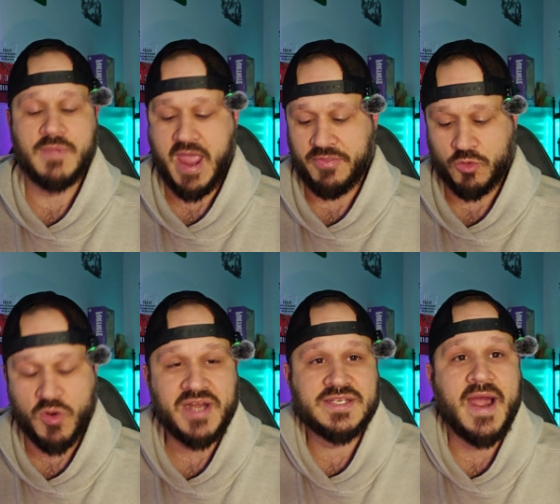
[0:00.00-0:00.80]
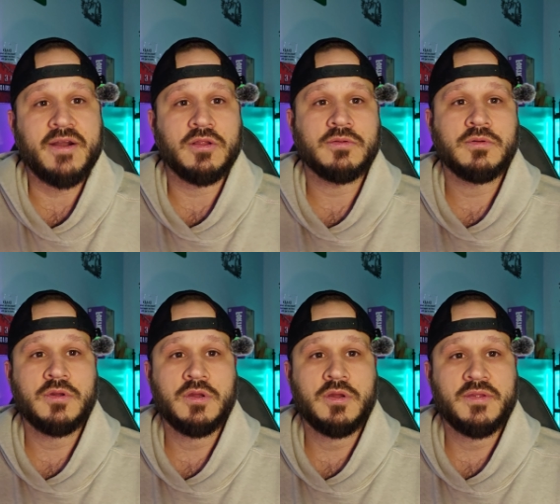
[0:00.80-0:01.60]
and the right title.
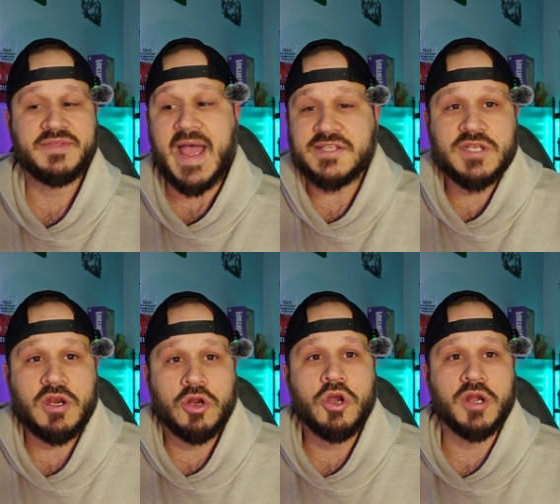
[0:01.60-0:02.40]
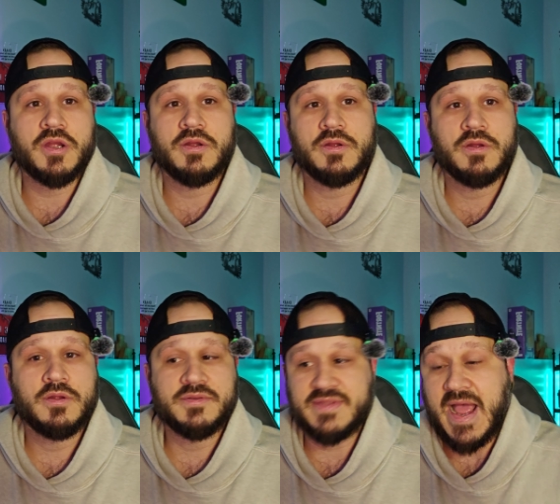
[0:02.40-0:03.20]
That's our hook.
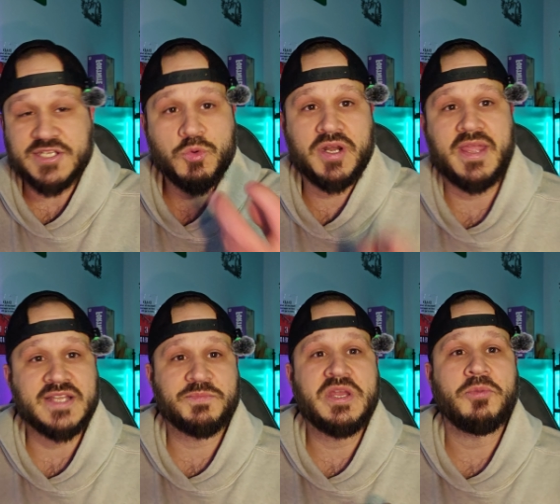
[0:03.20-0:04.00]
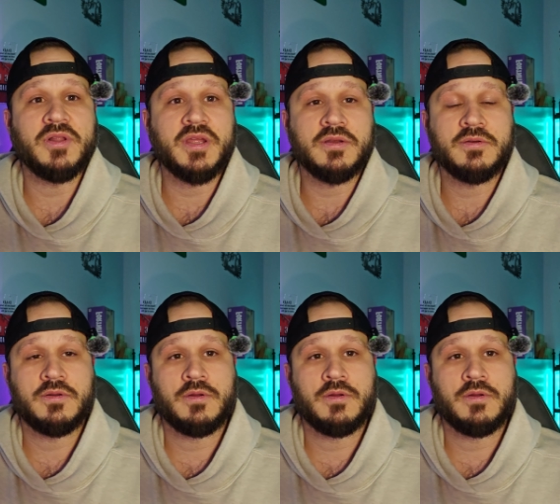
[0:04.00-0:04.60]
That's what gets people in.